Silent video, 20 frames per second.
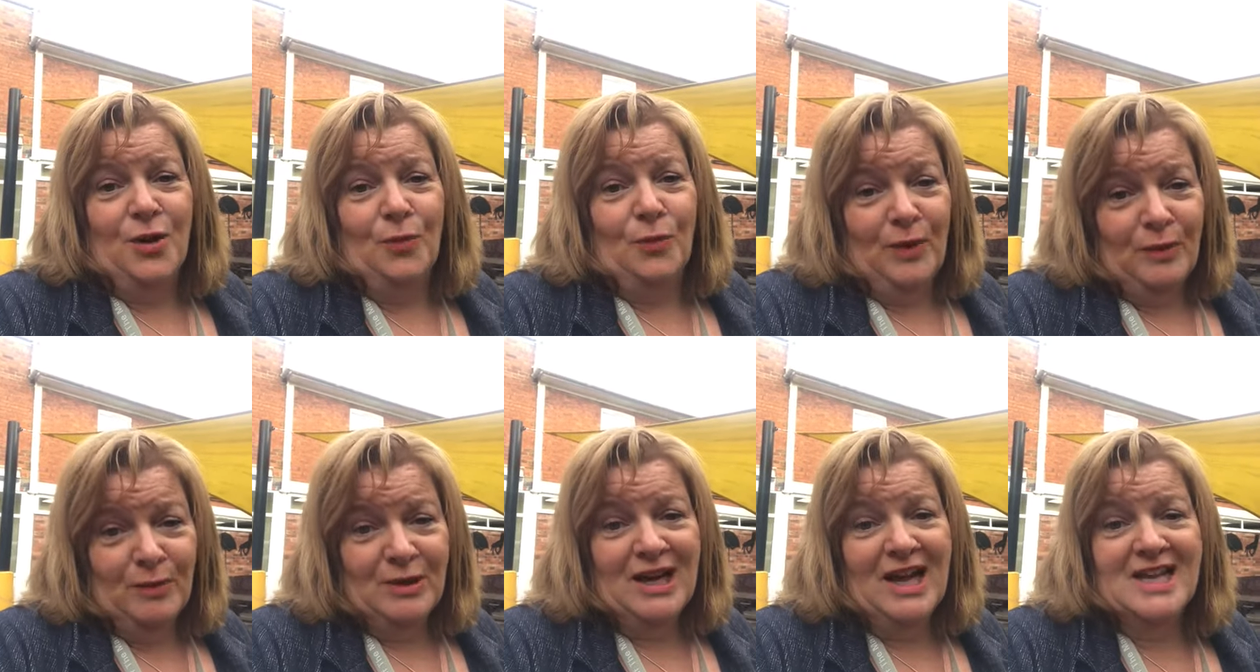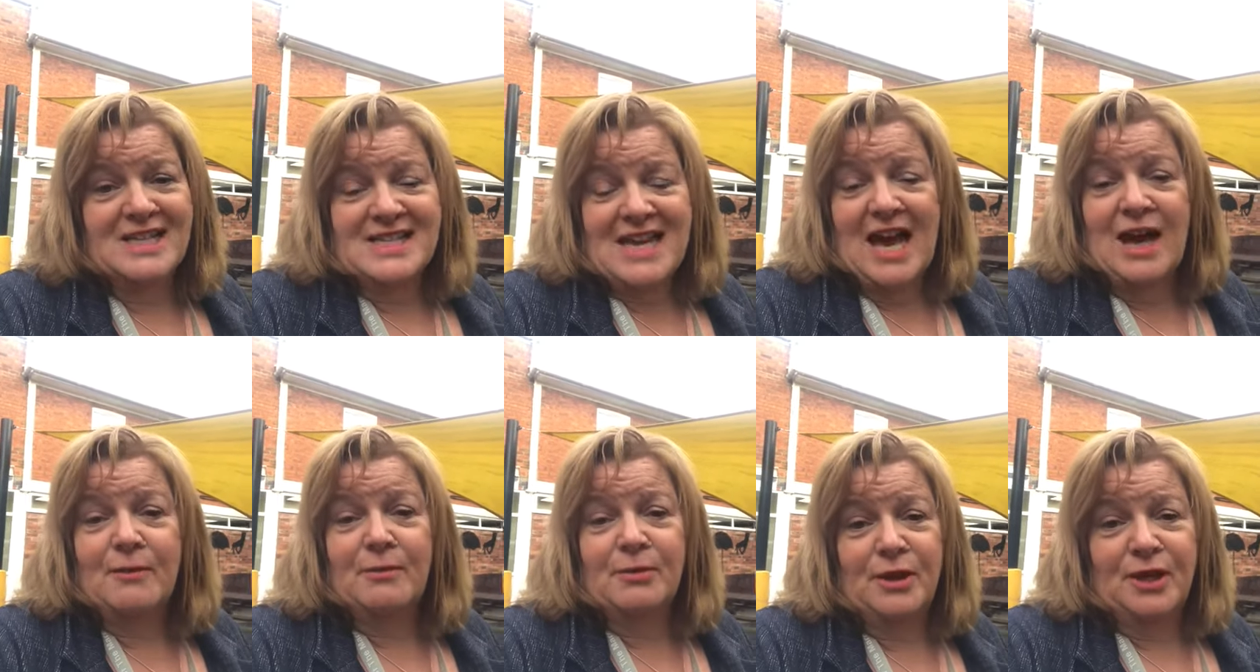We would like to
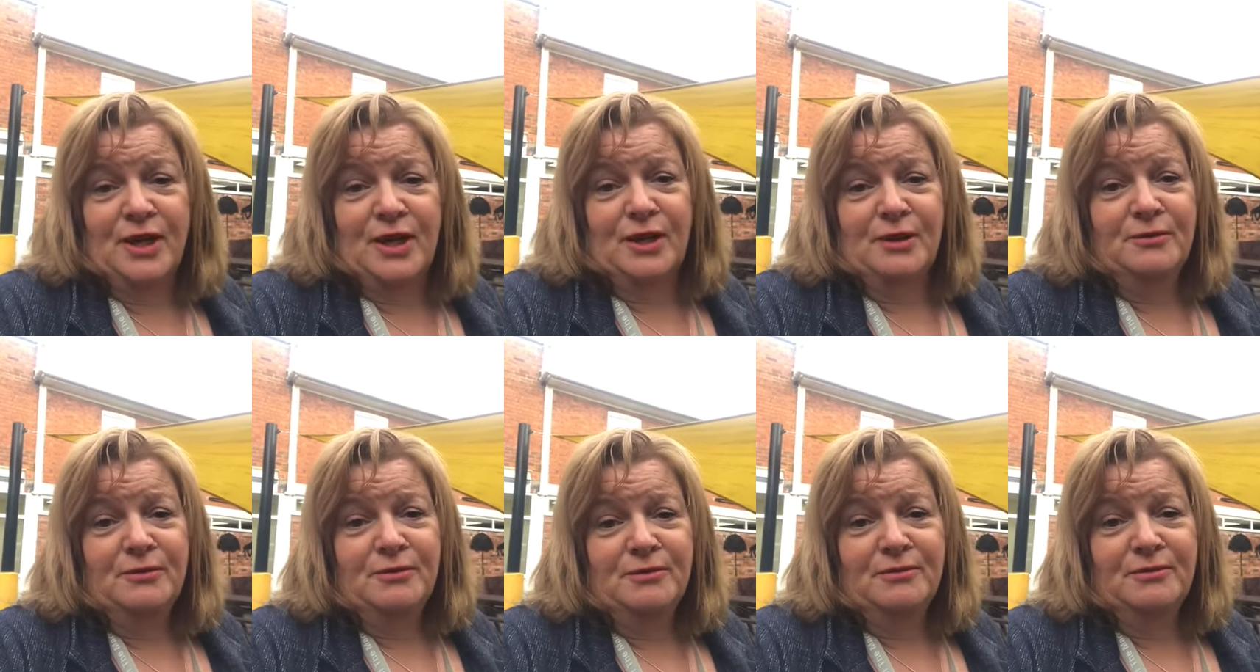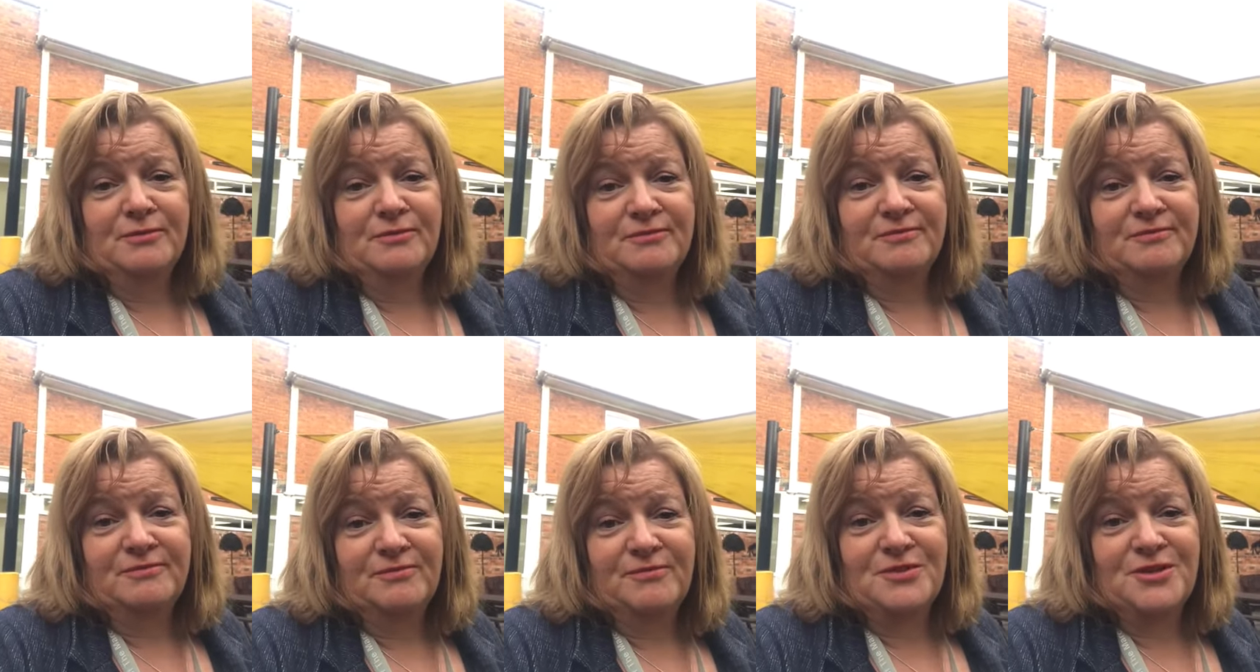help you
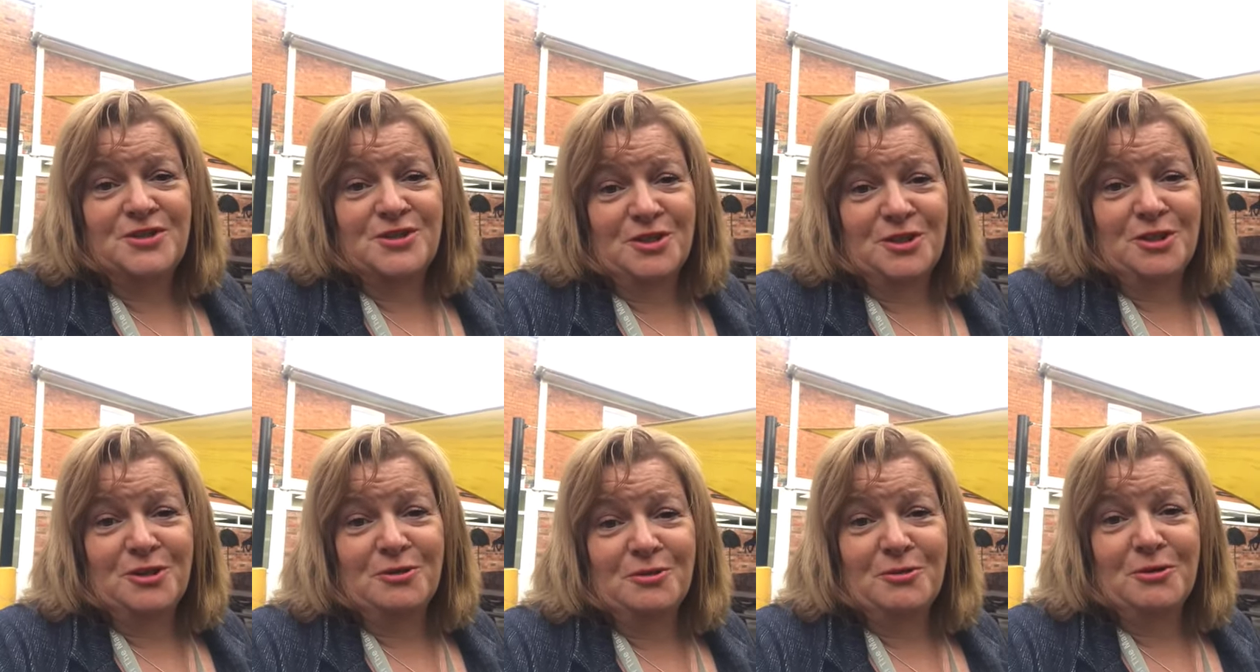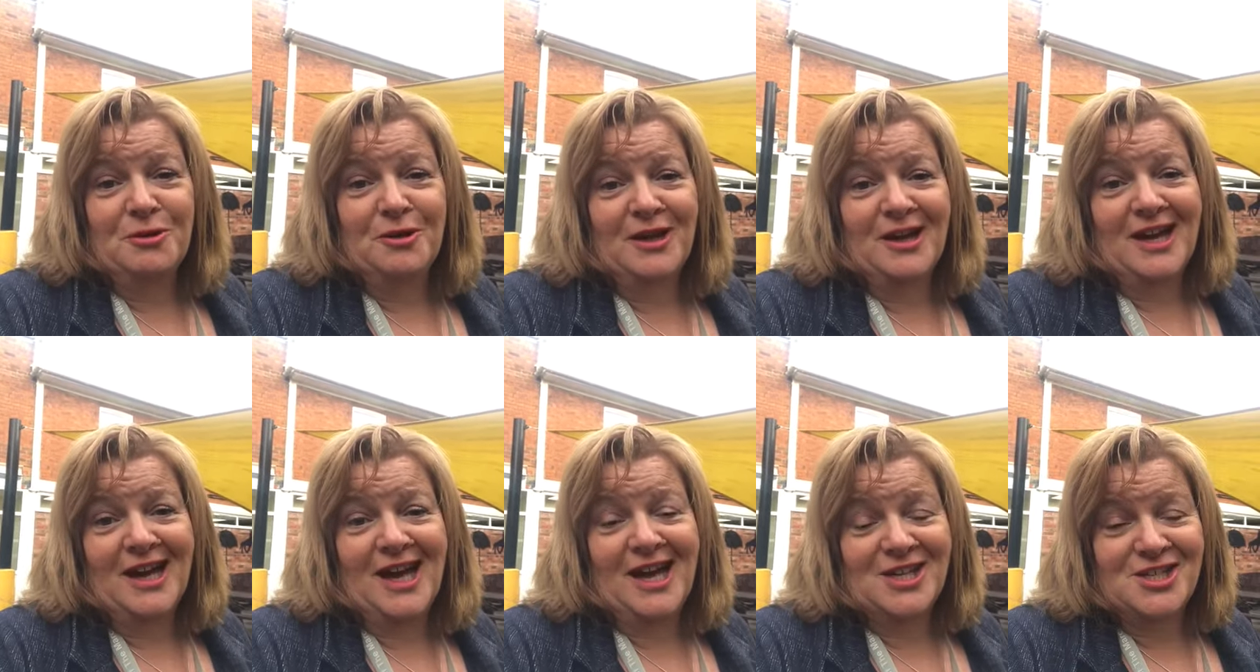to
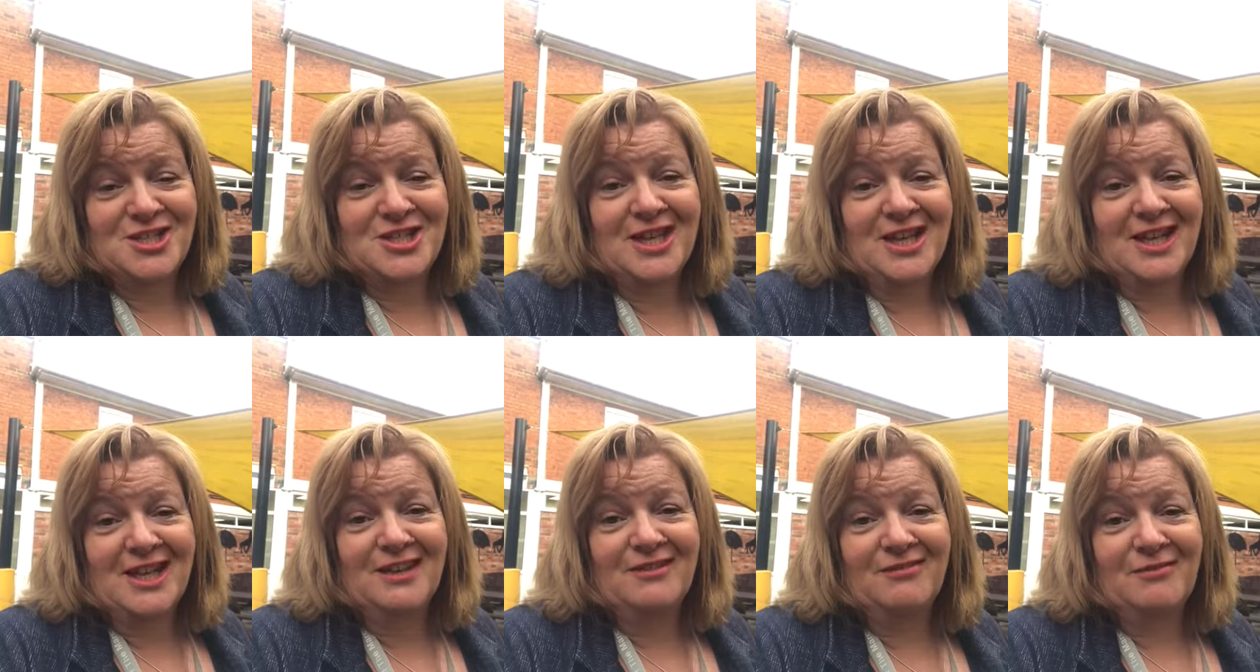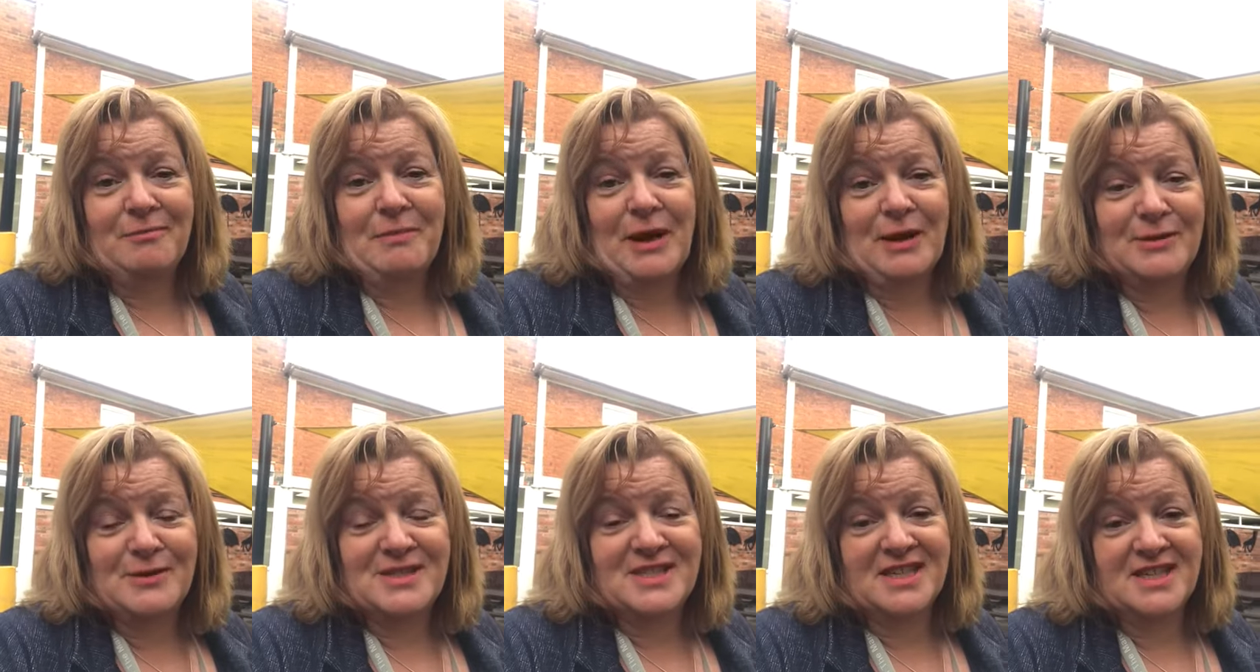achieve
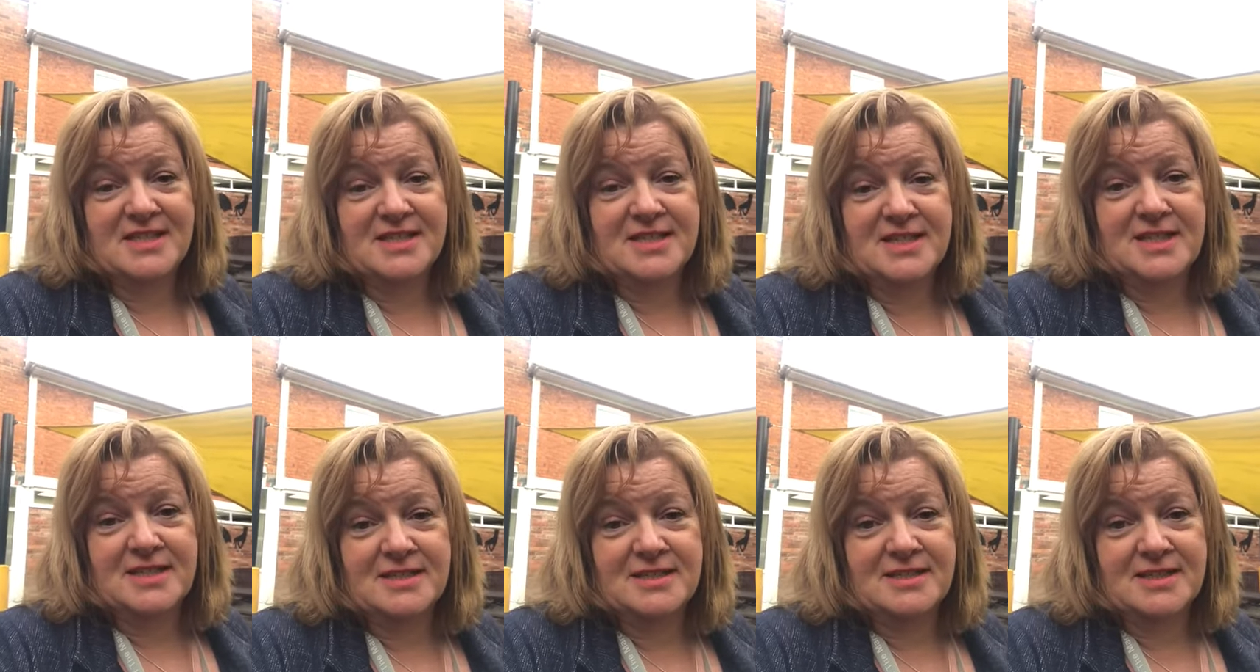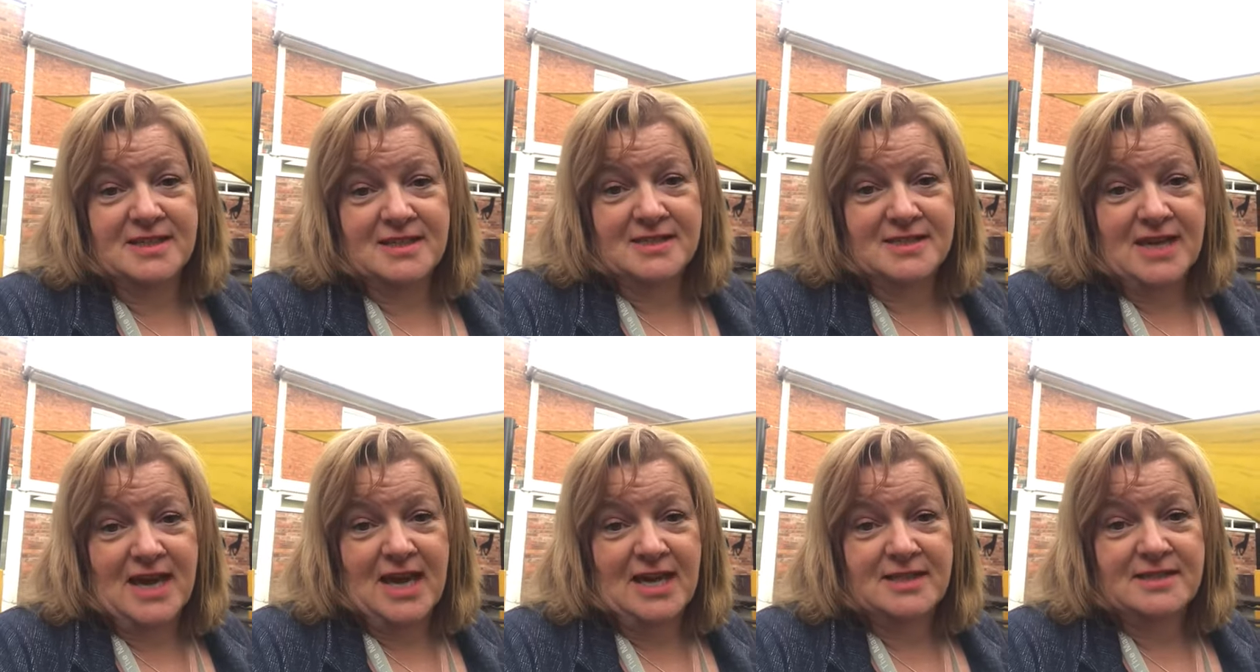post-16
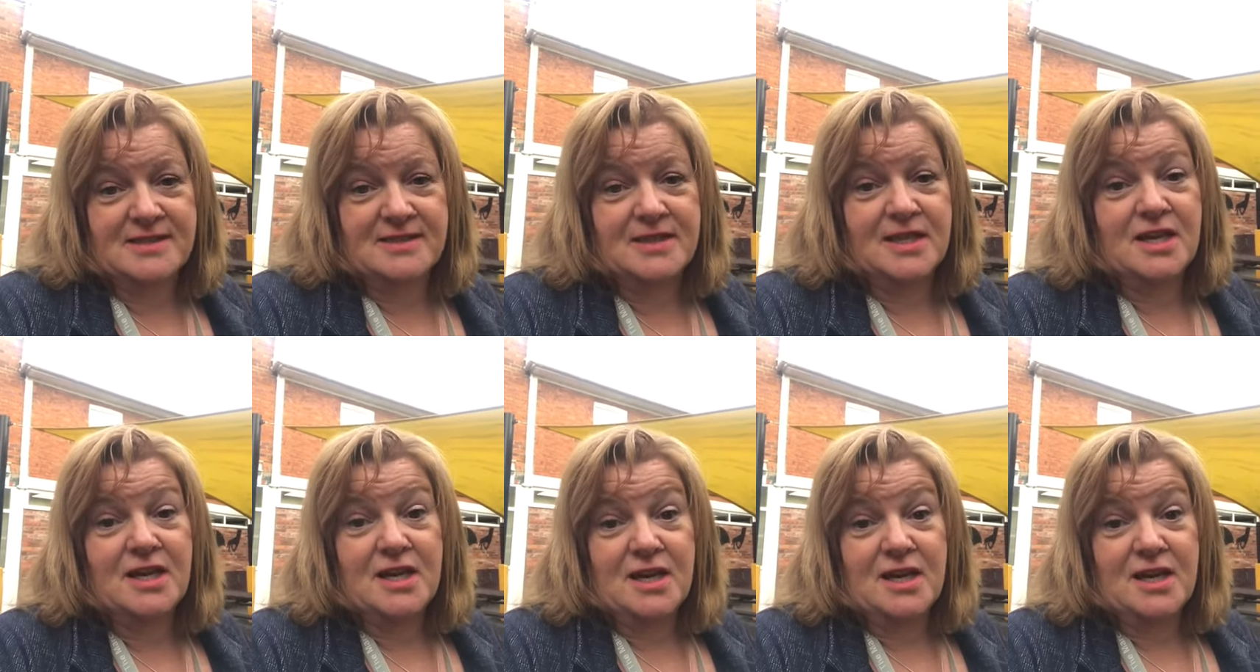success.